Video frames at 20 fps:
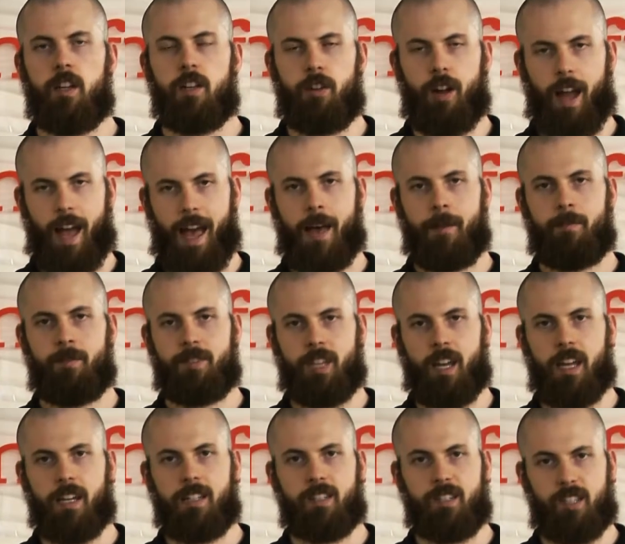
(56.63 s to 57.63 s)
your abs
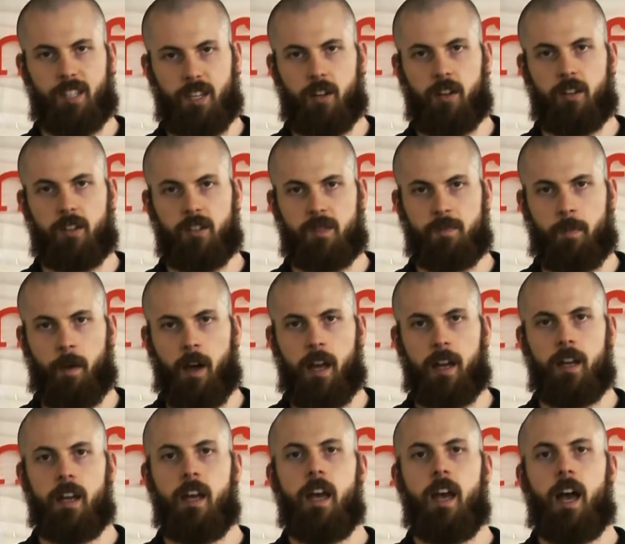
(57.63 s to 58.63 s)
tight to secure your spine,